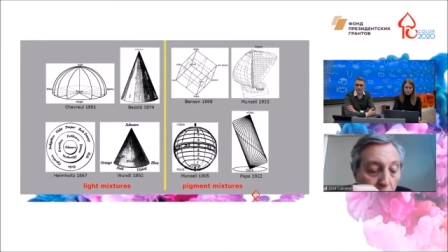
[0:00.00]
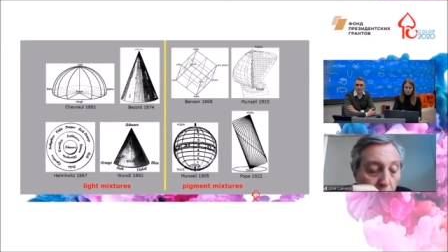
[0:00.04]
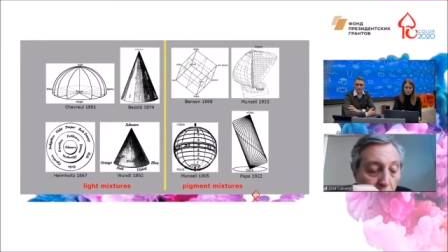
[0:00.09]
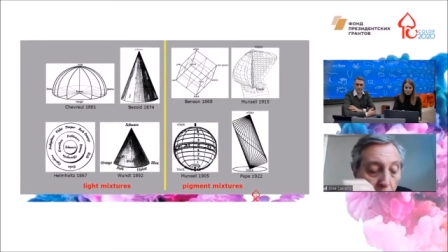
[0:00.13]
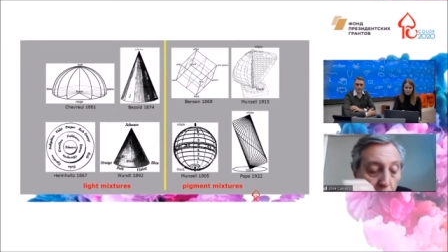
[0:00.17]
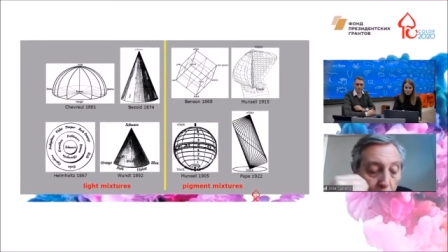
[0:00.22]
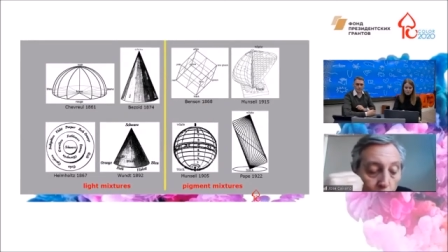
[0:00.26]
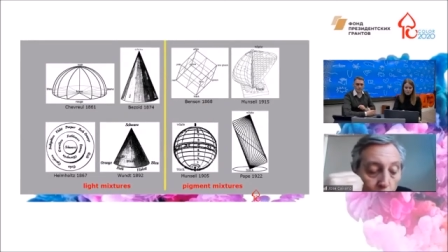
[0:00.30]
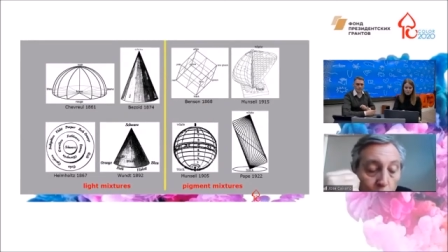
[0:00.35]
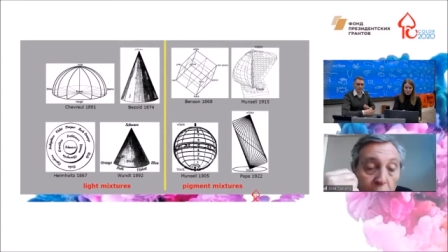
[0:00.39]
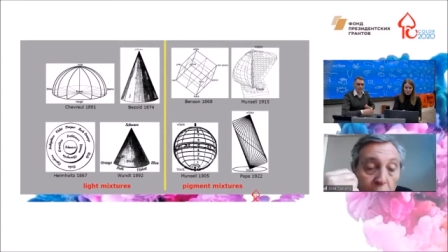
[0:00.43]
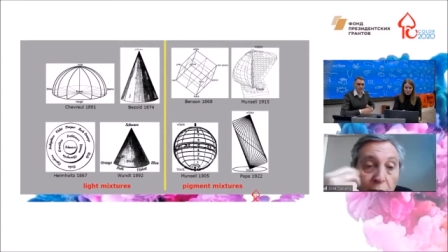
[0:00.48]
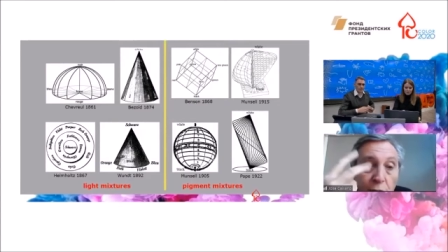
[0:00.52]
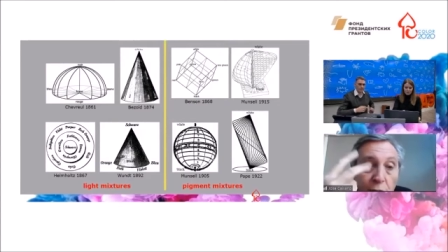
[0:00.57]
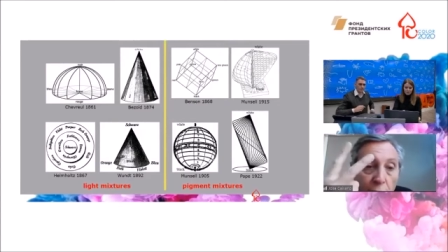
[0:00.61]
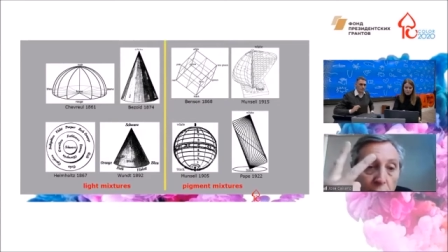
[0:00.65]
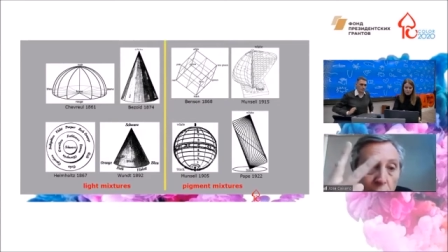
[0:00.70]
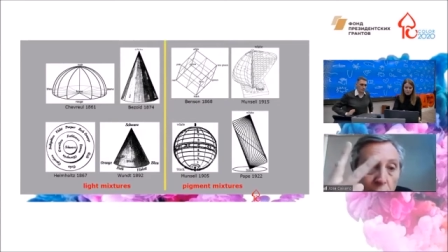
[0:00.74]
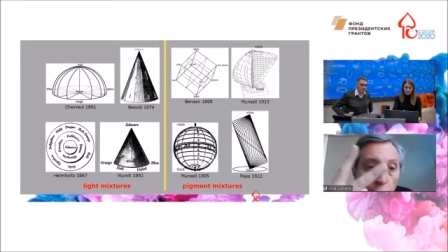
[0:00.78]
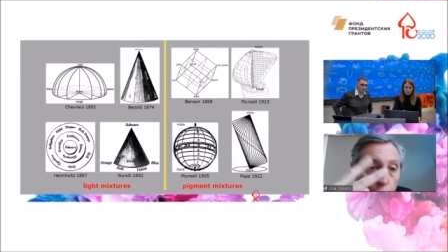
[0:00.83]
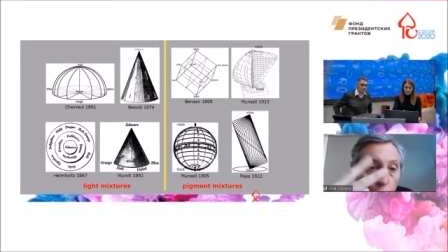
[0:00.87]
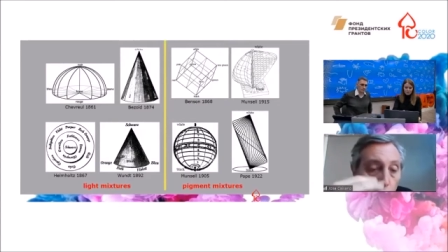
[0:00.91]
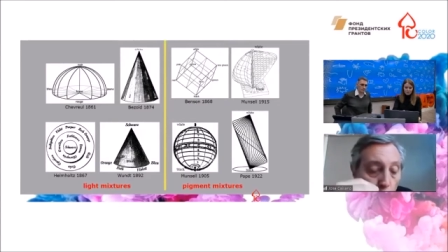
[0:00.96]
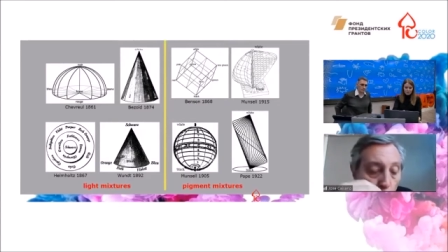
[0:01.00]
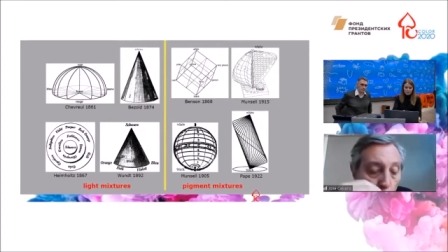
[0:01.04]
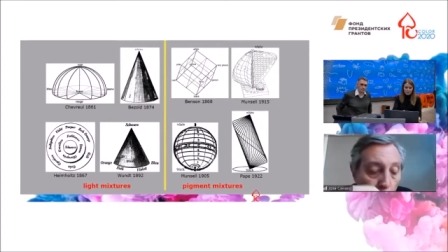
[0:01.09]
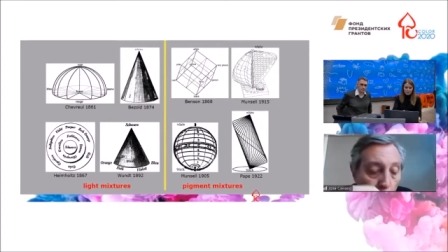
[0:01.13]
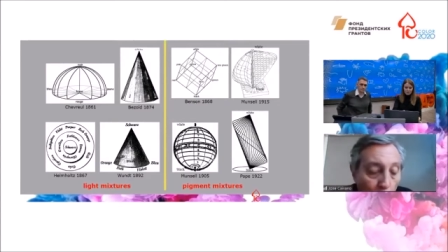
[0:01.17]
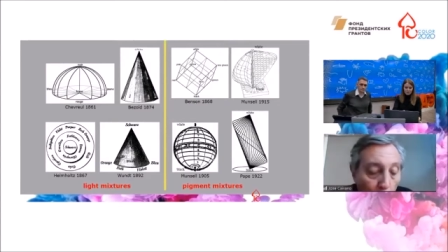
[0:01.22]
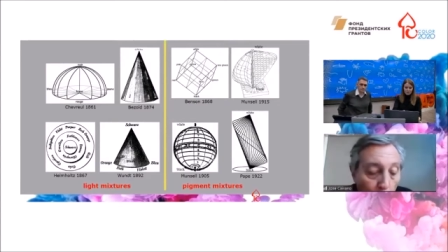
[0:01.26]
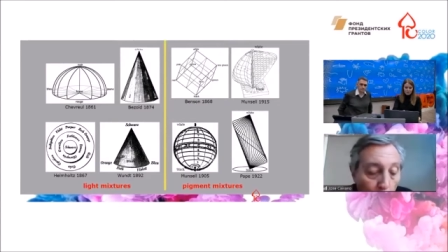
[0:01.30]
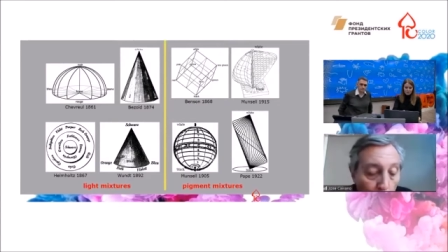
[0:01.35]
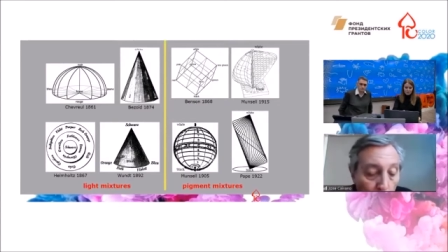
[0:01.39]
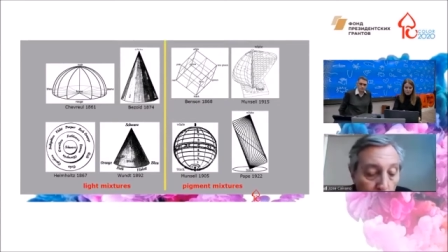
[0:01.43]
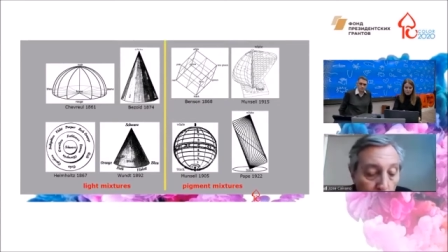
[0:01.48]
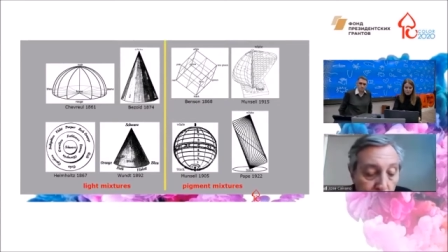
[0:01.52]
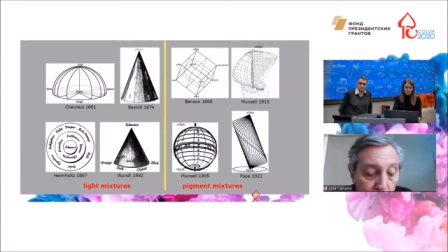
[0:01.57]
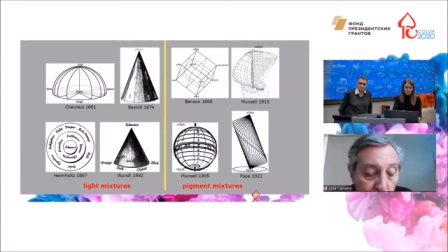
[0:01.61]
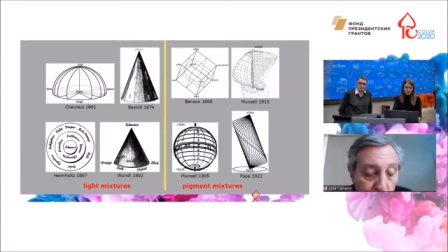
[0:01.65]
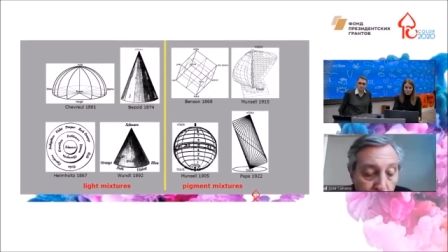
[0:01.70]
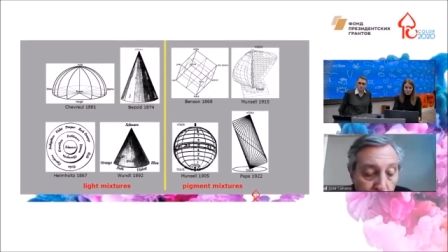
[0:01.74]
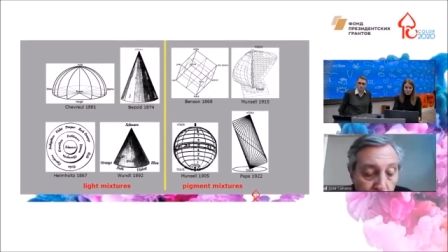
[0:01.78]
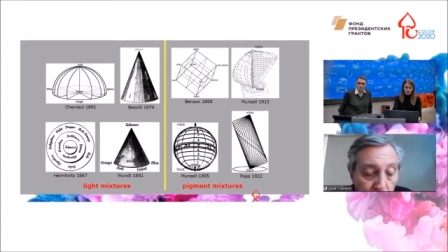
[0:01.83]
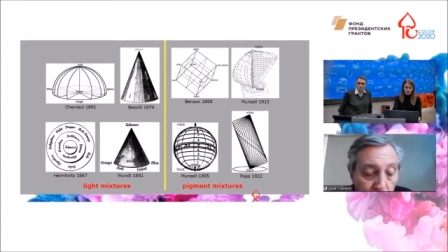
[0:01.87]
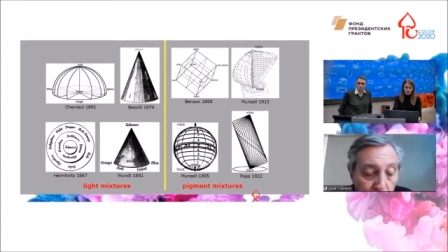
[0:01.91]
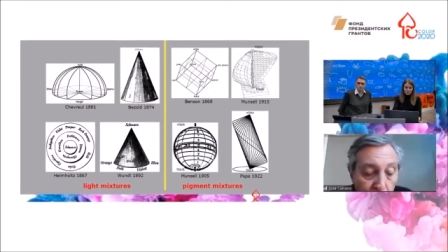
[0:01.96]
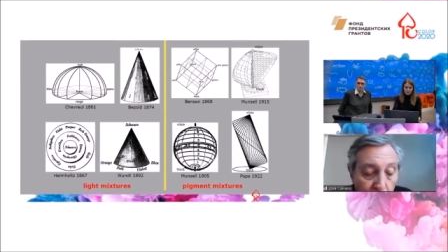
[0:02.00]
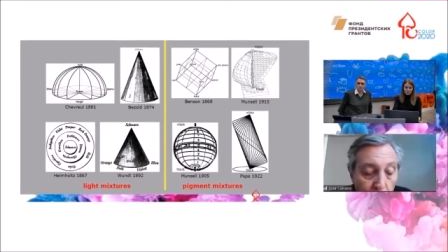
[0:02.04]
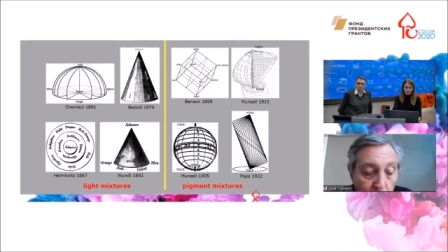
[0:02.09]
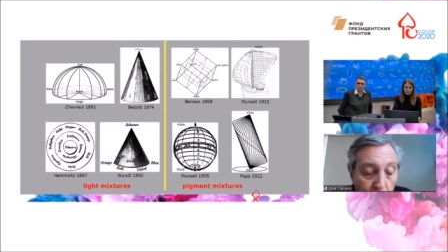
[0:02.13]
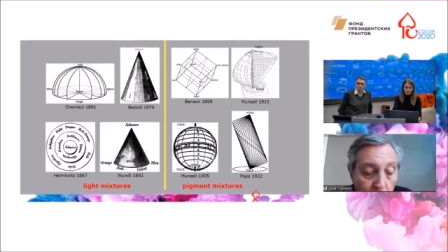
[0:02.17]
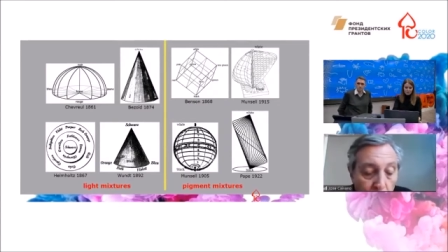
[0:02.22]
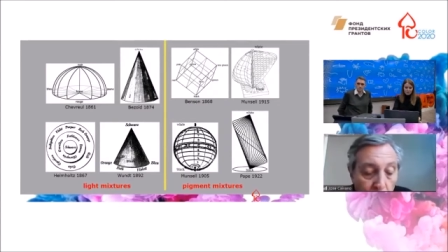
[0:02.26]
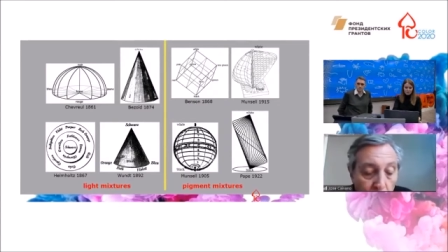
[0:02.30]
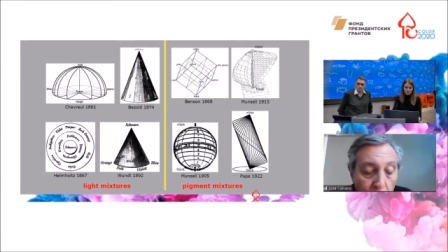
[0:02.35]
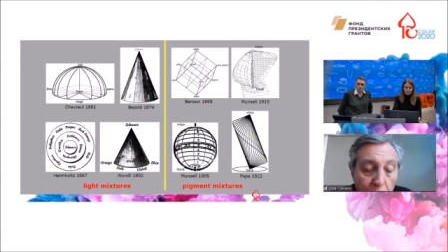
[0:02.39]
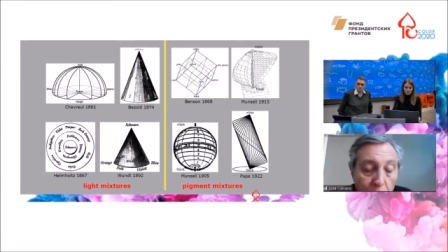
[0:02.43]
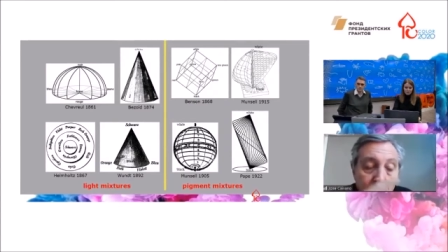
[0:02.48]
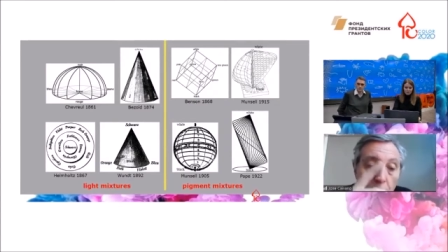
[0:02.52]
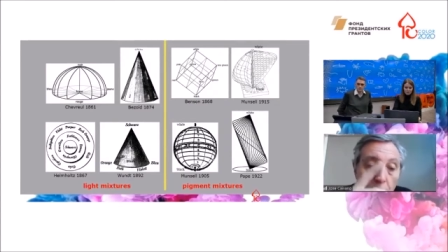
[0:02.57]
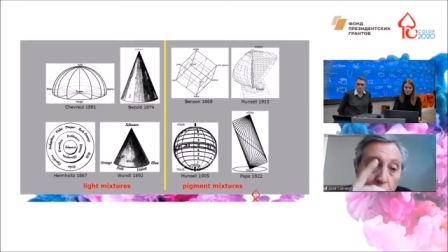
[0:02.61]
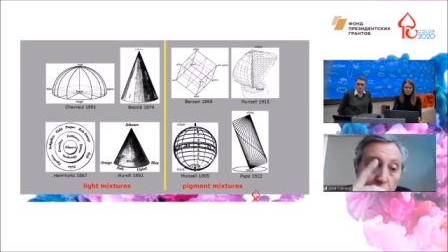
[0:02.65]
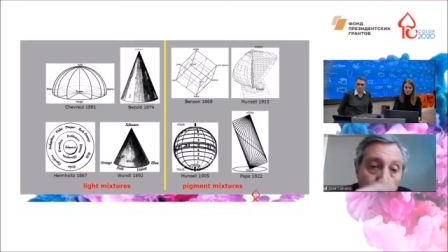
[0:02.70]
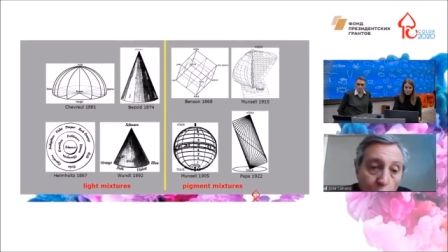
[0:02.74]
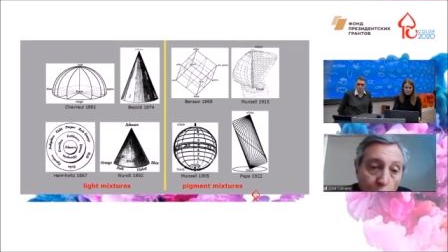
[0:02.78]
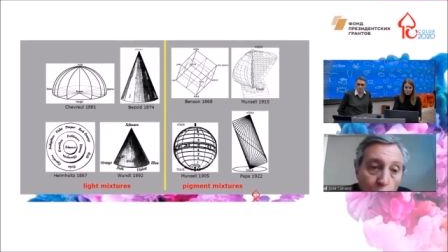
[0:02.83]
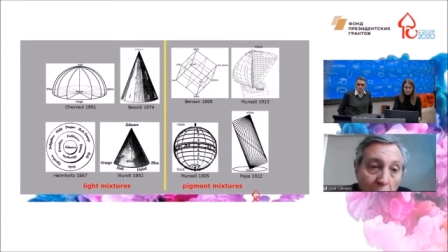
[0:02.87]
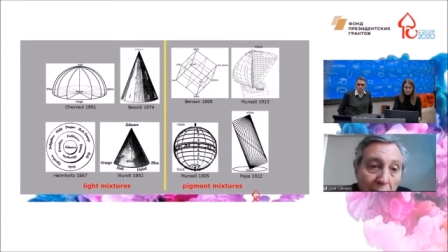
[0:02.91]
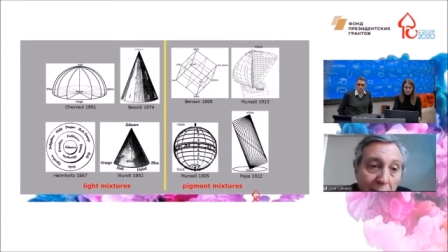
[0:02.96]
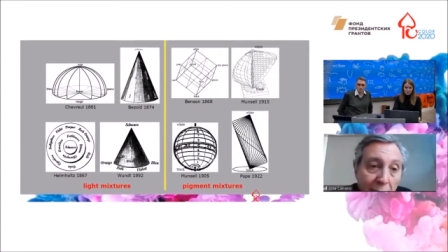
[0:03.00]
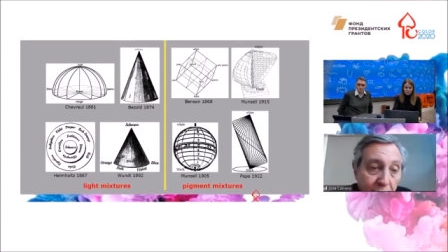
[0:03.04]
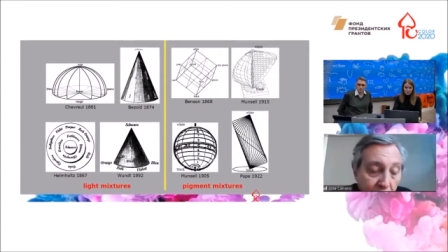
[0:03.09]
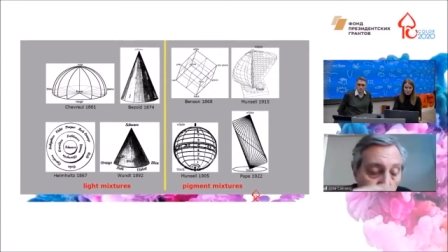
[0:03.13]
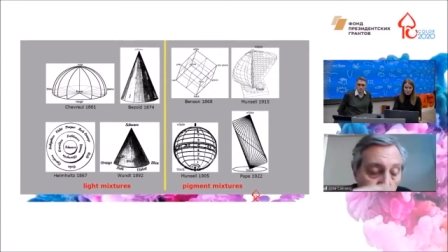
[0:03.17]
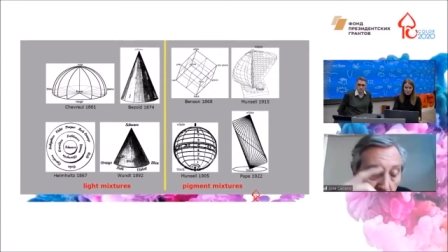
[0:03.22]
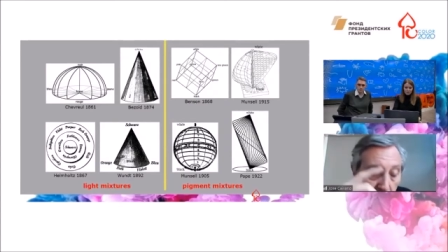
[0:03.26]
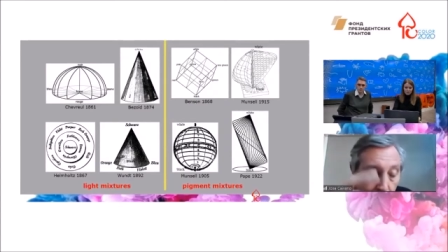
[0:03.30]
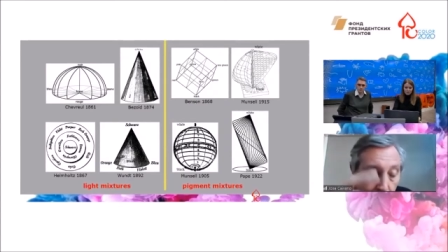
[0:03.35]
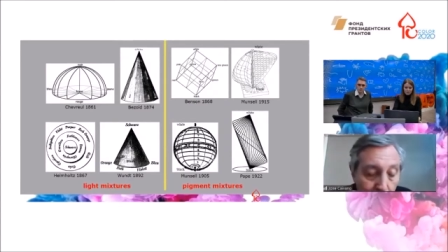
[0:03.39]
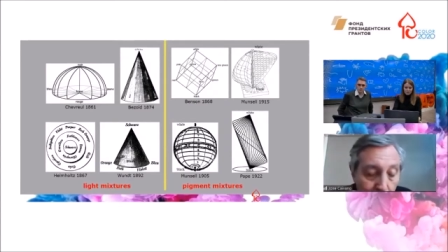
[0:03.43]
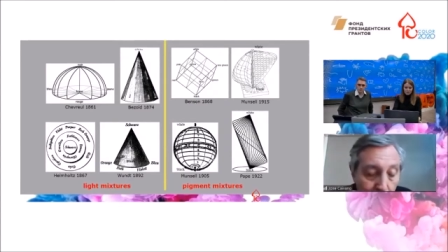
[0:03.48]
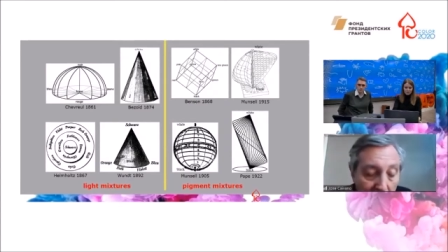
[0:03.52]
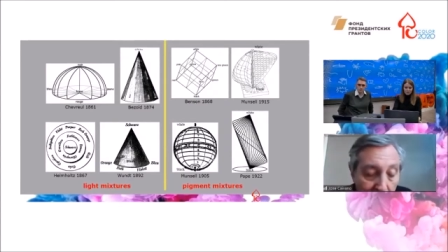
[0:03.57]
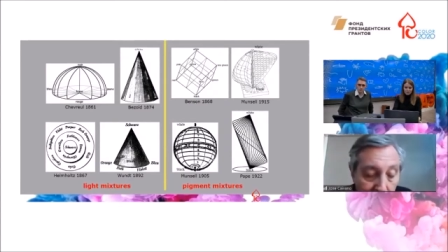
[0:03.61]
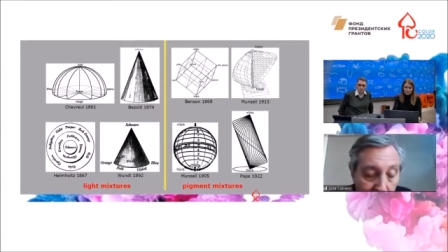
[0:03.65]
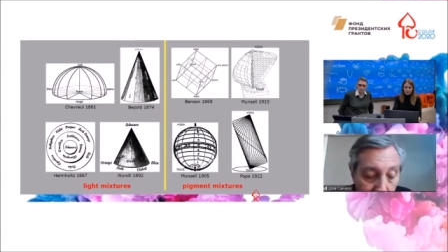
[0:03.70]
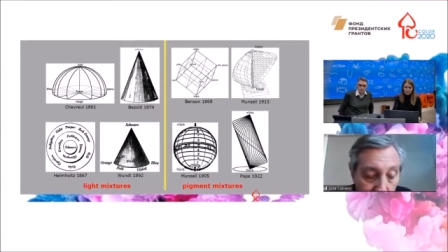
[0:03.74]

with two poles for white and black